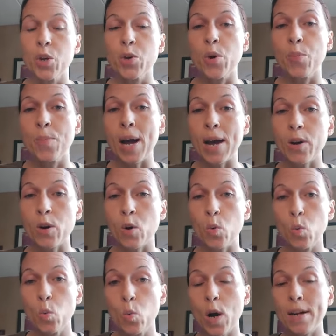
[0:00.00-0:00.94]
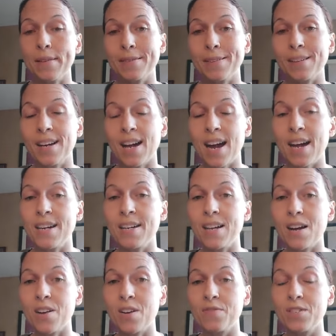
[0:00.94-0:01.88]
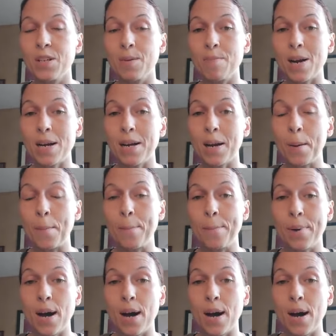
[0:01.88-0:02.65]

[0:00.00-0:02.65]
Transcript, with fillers: no matter what kind of demonic